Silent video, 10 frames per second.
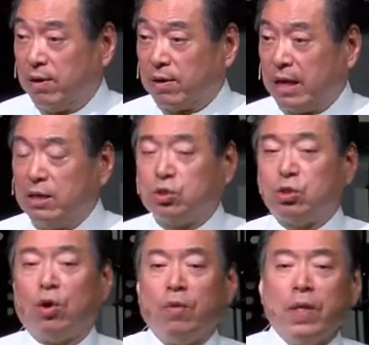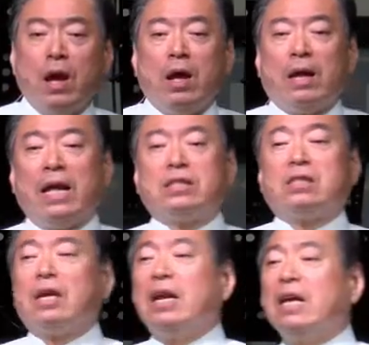Okay, so
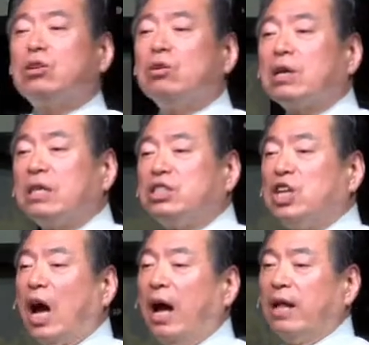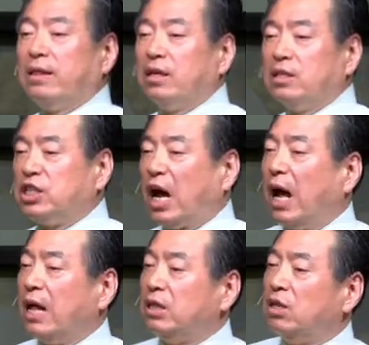let's, let's look at John,
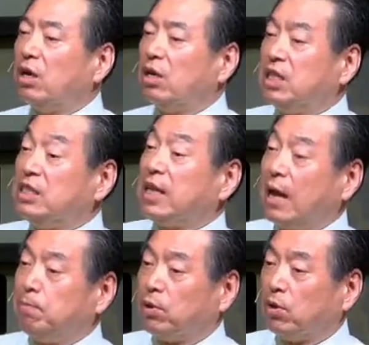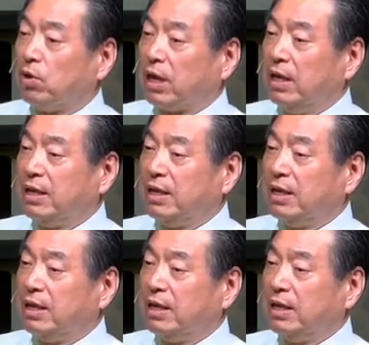John the disciple, okay?